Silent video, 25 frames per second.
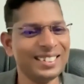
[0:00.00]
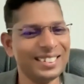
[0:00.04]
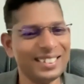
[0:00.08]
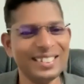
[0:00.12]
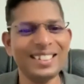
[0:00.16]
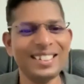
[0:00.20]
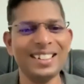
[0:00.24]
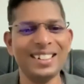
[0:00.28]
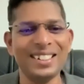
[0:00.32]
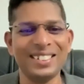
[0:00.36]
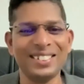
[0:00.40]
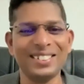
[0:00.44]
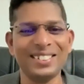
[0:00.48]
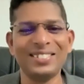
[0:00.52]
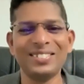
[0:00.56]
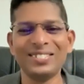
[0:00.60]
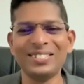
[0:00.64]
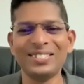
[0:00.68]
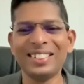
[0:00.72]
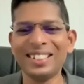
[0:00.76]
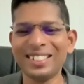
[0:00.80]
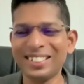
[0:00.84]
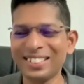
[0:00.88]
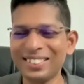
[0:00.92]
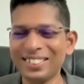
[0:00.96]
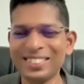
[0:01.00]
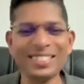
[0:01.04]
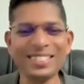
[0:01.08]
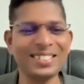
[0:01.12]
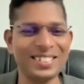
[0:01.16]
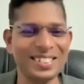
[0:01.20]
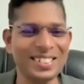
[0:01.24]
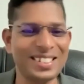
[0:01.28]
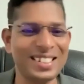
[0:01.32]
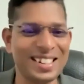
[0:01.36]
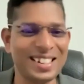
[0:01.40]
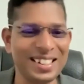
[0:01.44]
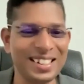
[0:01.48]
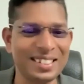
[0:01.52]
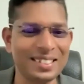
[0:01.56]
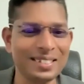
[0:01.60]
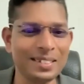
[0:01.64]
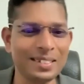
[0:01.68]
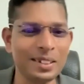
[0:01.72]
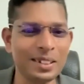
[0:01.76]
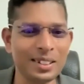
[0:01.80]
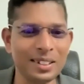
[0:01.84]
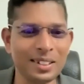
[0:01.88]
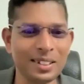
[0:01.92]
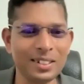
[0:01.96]
Yeah,
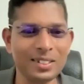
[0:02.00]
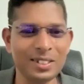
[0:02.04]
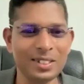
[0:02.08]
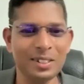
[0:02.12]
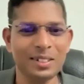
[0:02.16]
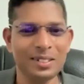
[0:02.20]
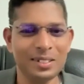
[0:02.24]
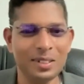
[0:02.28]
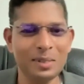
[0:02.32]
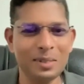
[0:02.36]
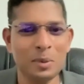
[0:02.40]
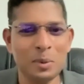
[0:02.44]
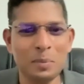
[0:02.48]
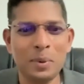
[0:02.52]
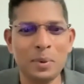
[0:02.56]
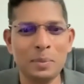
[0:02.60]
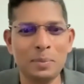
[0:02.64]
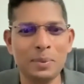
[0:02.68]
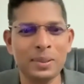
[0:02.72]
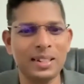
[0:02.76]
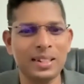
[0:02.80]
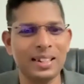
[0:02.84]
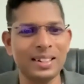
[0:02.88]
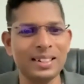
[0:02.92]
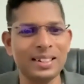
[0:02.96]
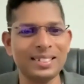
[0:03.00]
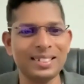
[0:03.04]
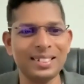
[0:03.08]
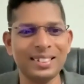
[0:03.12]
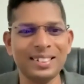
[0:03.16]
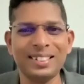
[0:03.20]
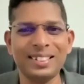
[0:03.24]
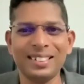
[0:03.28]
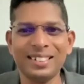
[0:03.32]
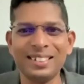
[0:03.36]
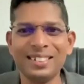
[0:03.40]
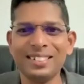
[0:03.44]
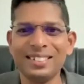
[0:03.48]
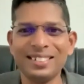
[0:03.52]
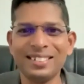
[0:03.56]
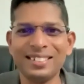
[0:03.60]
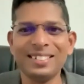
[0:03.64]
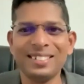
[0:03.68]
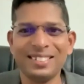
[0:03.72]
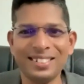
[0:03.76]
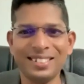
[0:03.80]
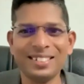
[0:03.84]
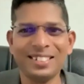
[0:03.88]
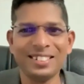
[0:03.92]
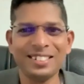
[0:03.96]
interesting. Some more people can
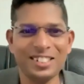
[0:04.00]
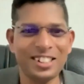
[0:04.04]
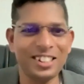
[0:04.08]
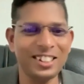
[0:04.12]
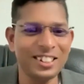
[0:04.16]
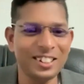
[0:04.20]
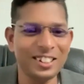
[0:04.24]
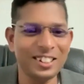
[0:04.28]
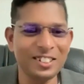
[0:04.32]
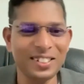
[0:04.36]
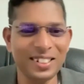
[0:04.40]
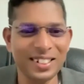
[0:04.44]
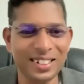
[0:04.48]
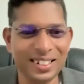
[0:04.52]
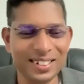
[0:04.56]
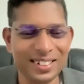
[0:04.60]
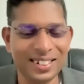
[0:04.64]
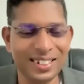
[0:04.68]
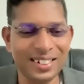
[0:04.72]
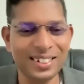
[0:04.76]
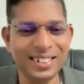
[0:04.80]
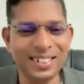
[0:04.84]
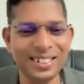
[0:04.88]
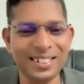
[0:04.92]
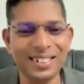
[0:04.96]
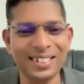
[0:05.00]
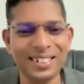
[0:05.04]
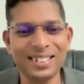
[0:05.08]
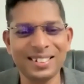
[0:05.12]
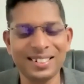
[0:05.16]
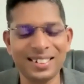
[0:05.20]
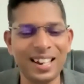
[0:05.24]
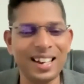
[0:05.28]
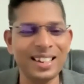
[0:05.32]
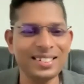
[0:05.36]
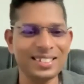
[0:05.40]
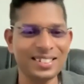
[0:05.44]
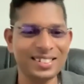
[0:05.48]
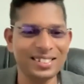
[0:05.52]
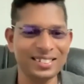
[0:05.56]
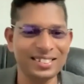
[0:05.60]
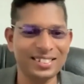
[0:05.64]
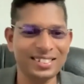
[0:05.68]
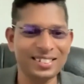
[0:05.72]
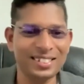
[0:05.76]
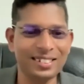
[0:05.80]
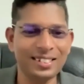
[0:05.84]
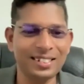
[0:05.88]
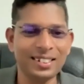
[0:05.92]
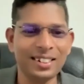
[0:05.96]
share your
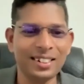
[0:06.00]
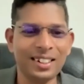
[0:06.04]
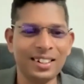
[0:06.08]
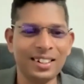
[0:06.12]
answers.